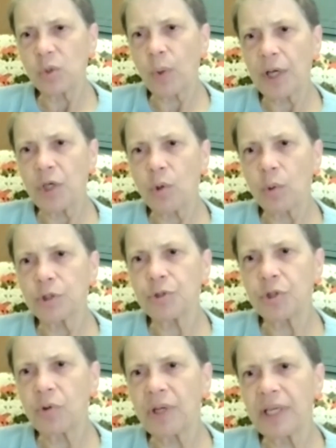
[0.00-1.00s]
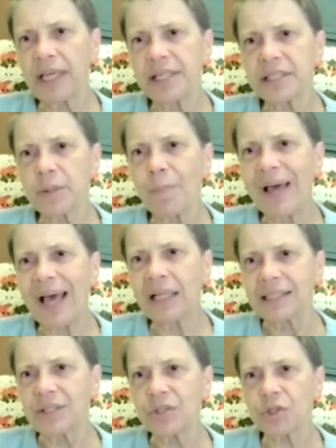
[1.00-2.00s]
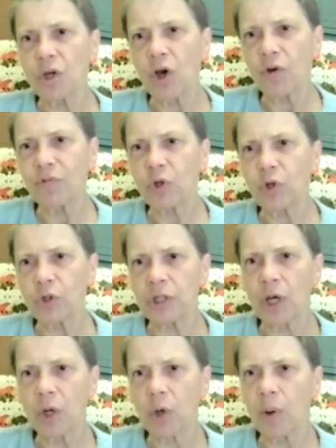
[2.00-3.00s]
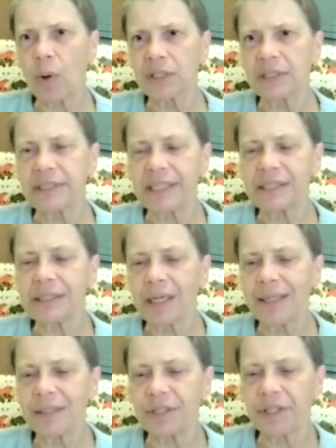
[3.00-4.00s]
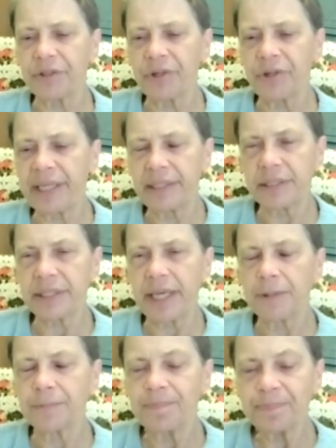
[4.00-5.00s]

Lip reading: what you are doing is a balance of good quality dietary intake.